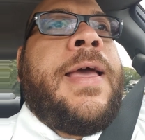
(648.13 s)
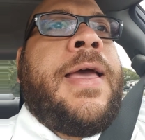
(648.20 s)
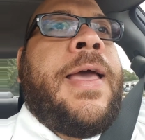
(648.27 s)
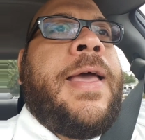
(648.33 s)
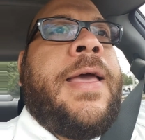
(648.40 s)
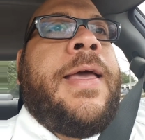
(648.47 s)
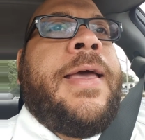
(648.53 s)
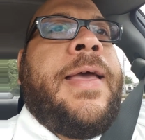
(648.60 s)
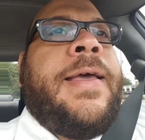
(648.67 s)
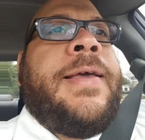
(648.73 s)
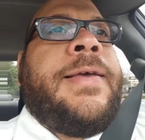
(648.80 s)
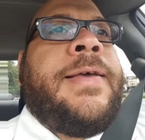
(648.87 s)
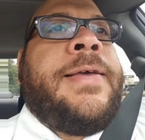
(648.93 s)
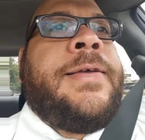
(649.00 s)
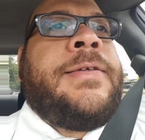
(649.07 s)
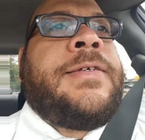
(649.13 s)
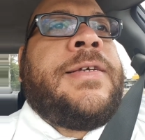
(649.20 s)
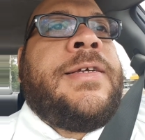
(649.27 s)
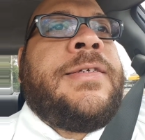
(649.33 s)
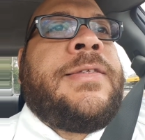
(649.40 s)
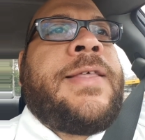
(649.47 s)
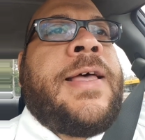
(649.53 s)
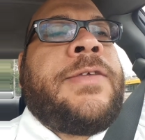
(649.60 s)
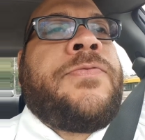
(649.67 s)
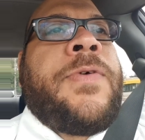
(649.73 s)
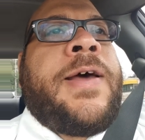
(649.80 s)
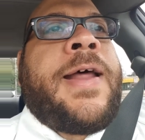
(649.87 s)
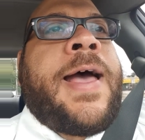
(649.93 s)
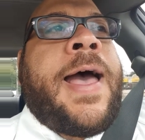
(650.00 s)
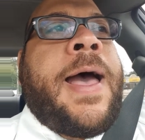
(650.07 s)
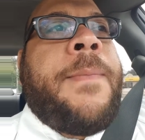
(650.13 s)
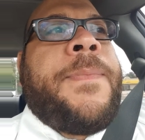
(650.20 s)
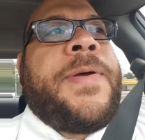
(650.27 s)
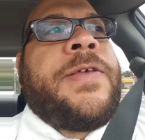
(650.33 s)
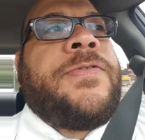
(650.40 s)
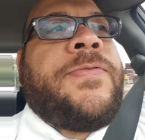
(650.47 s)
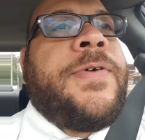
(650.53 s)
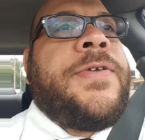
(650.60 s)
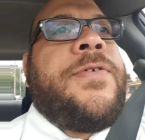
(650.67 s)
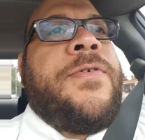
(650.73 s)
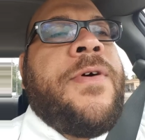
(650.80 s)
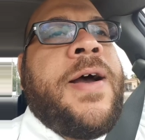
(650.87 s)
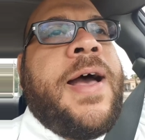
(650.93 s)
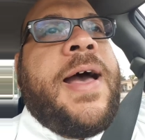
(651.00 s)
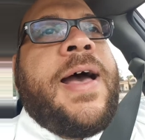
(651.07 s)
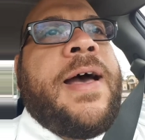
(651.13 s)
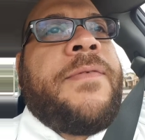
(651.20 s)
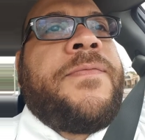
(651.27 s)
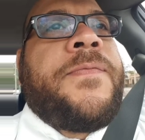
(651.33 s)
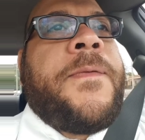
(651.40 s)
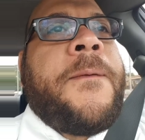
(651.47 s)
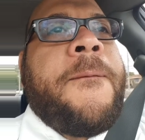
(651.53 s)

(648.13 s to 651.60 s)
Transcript: that's what happens when you have